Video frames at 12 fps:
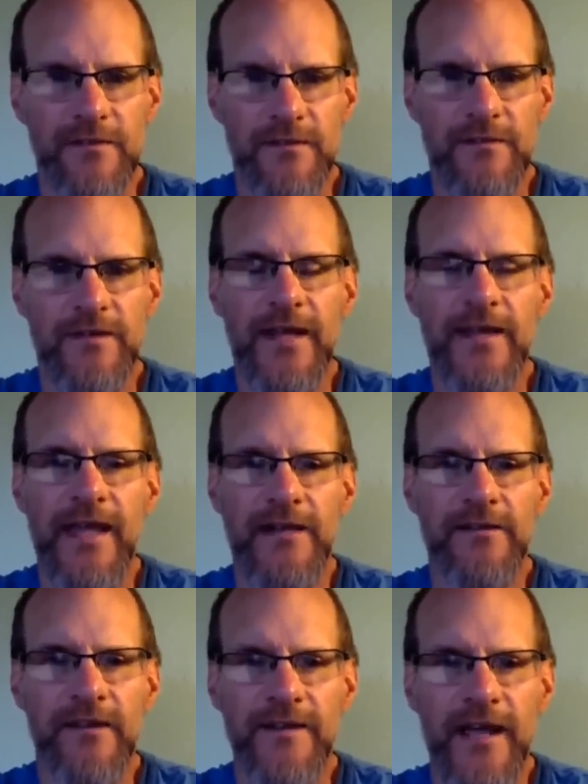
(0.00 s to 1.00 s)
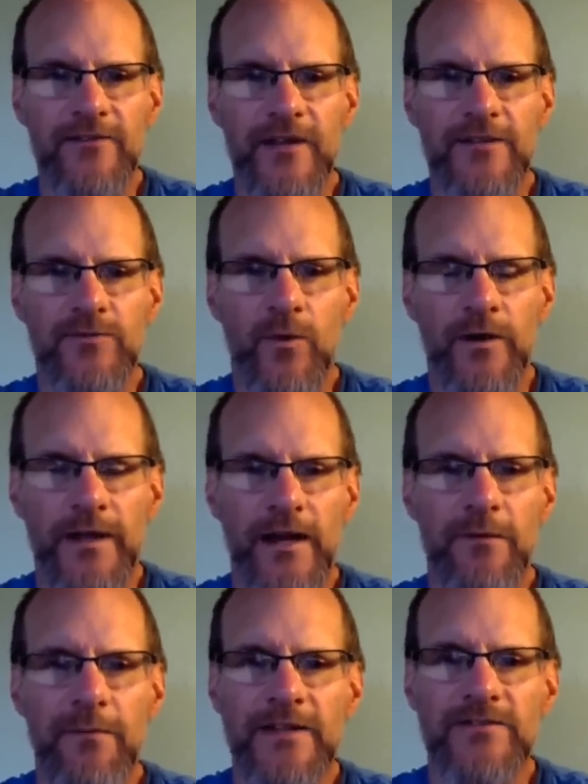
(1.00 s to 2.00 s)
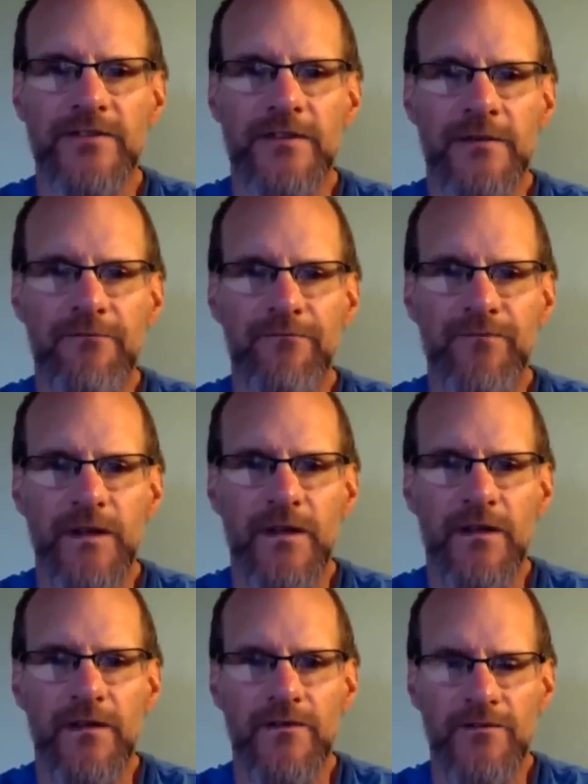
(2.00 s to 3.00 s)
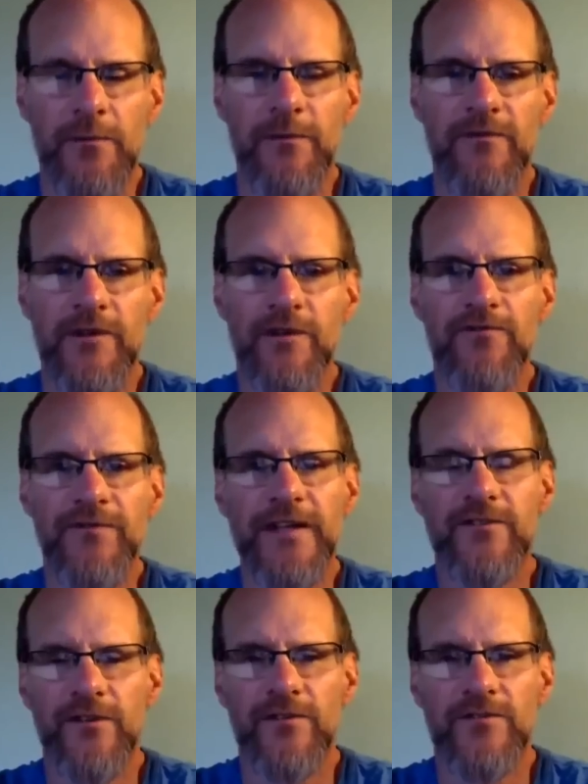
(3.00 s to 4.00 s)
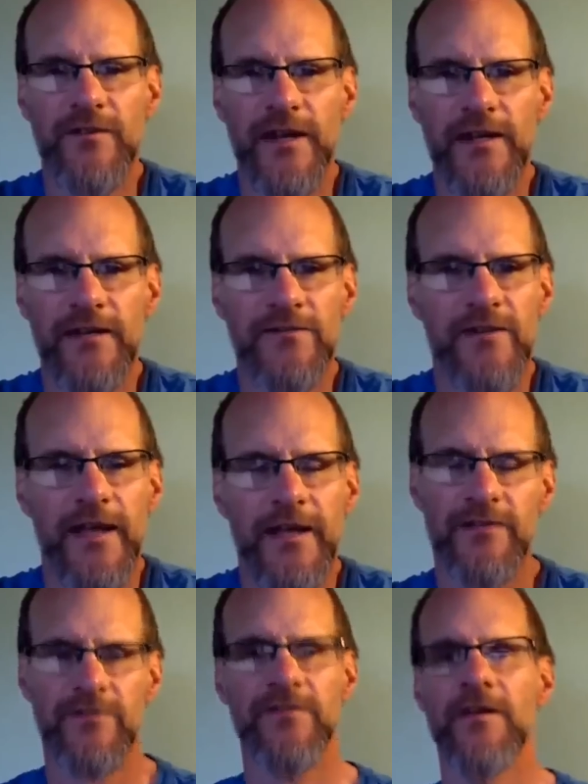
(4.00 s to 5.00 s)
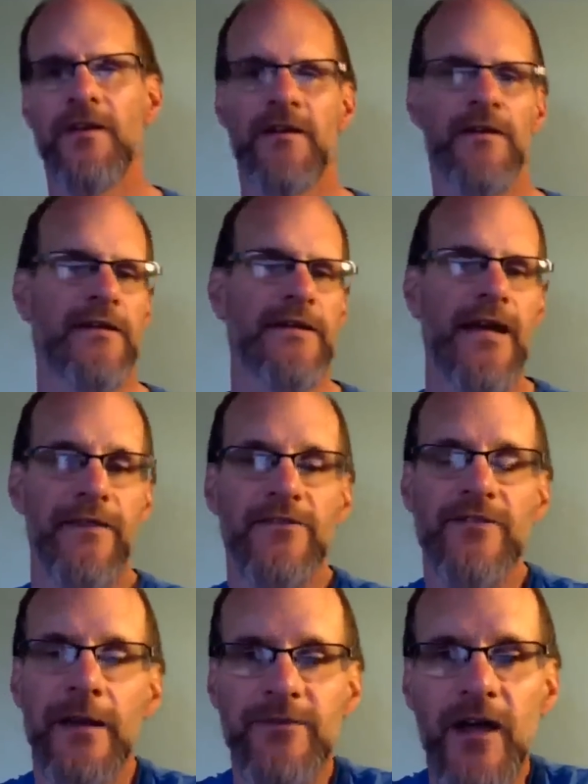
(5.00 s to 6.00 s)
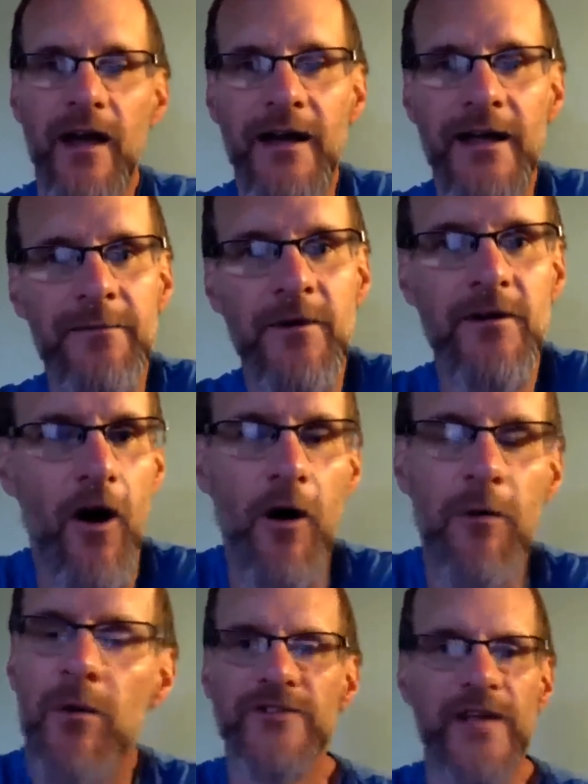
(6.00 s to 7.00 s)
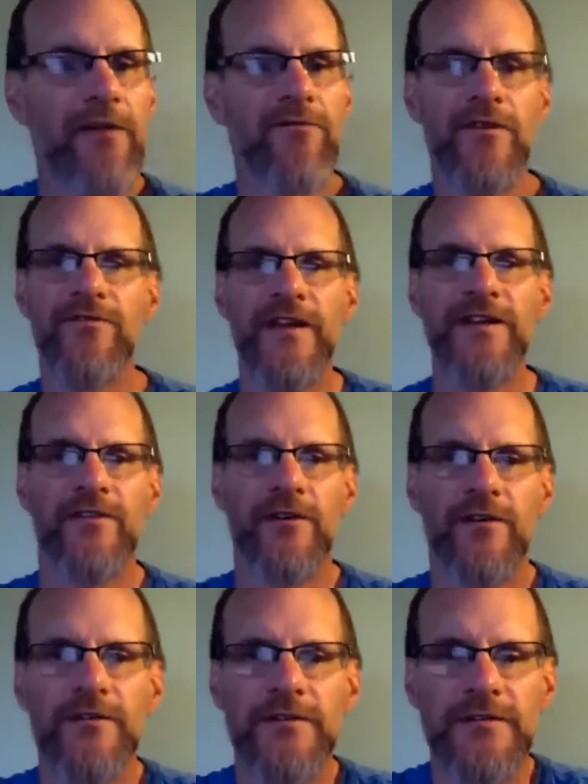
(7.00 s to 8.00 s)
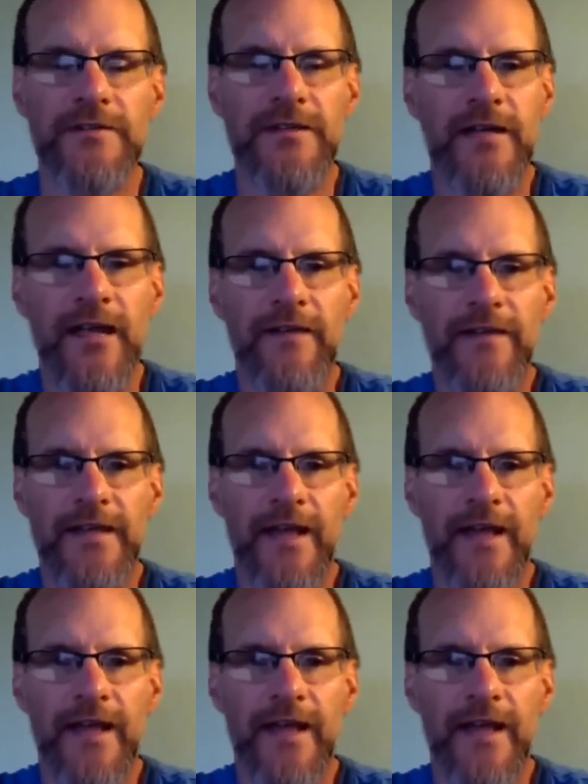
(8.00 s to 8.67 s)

dedicated to the XH1, and I mentioned some of the new features that it contains. At the same time, almost every feature in the